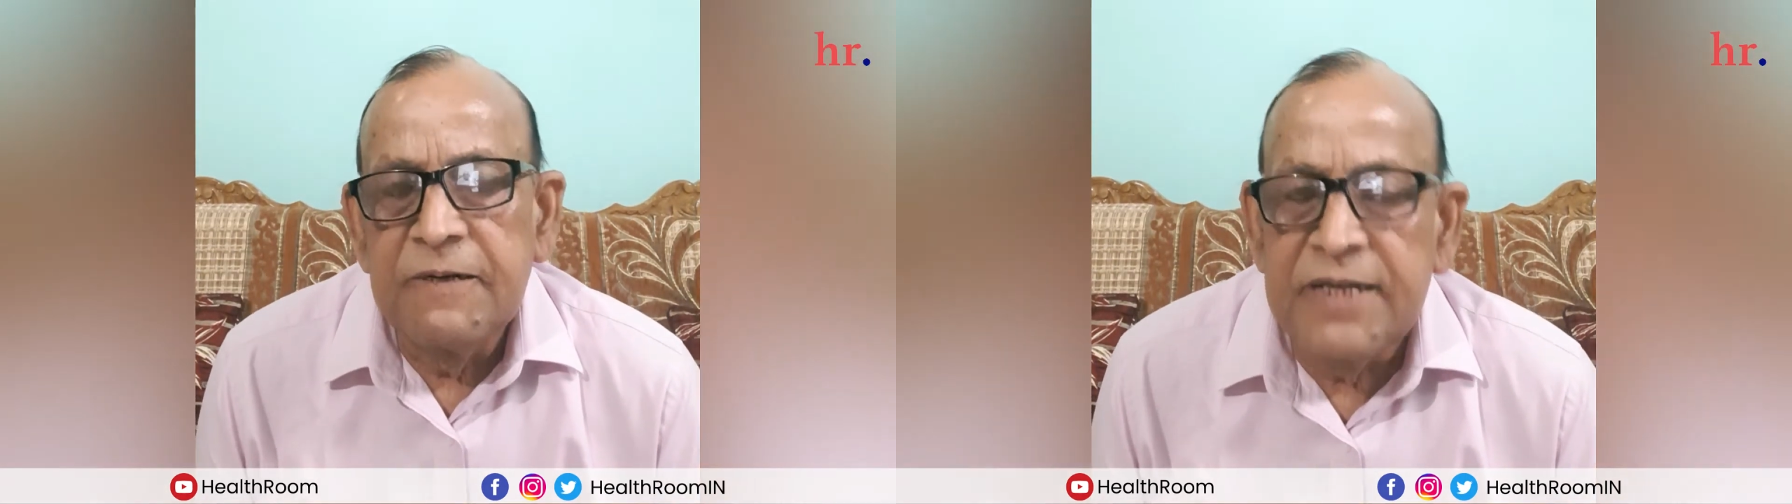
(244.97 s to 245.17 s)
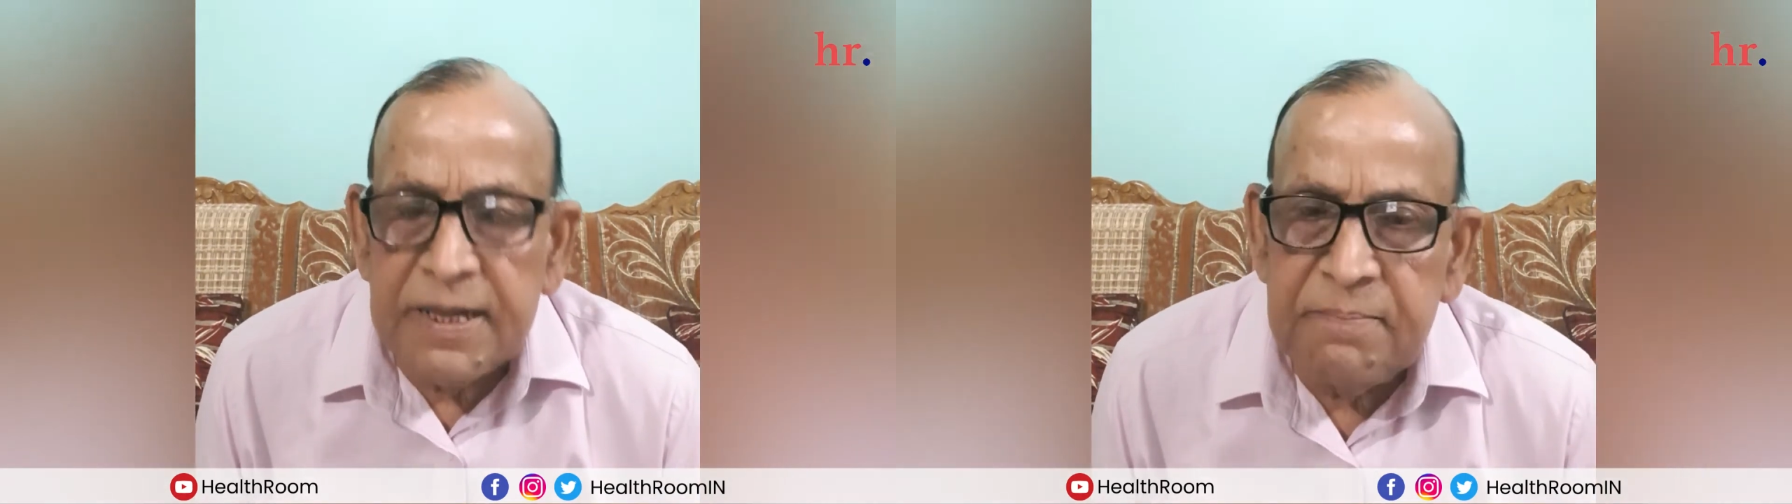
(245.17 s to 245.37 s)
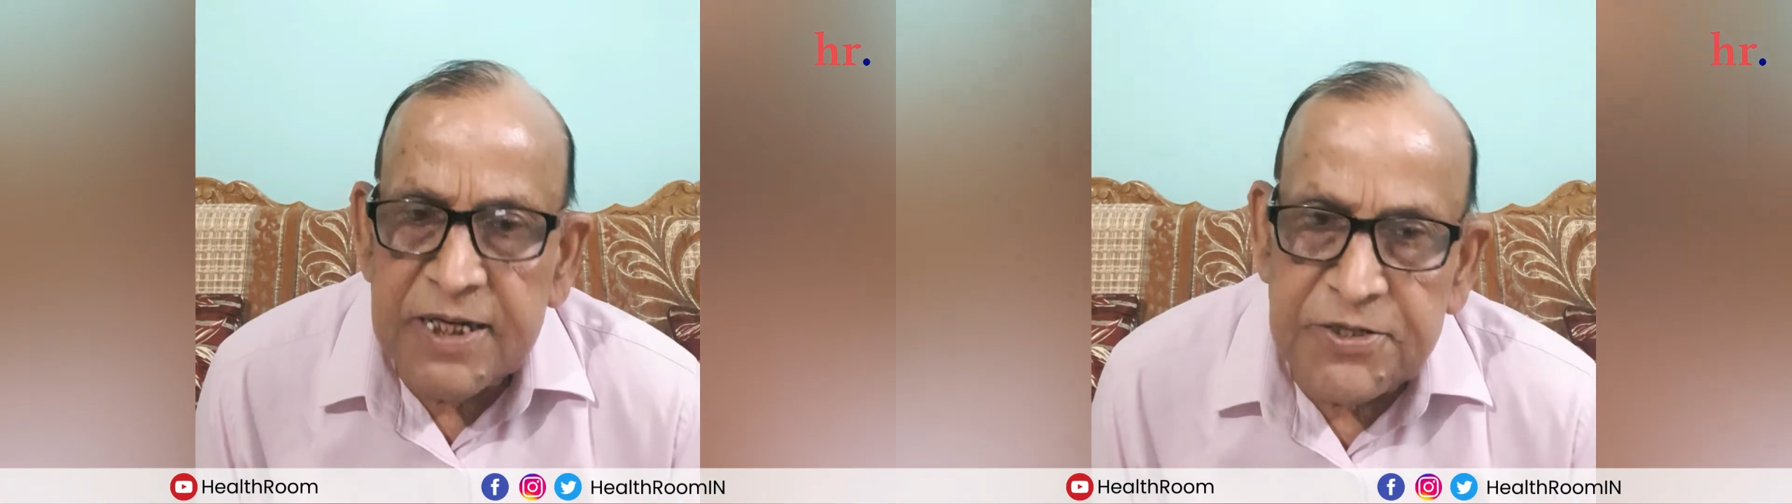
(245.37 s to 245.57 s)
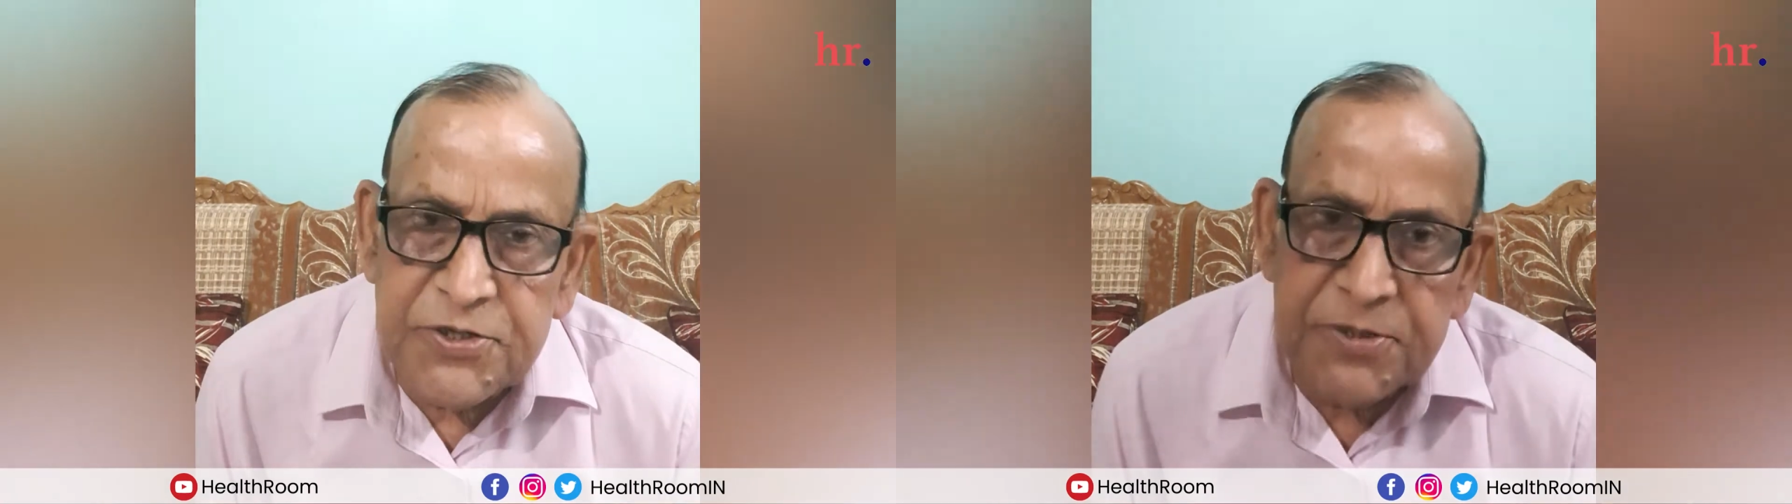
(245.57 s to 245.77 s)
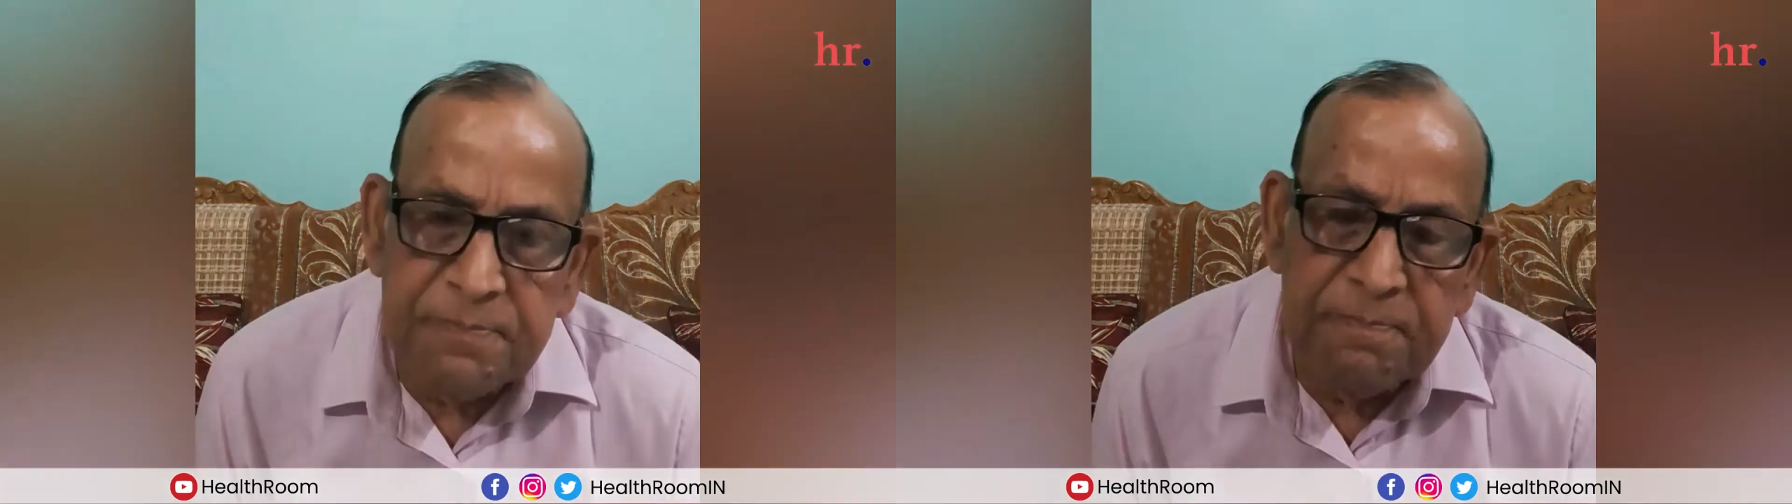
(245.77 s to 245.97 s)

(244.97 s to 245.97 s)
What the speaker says: damage?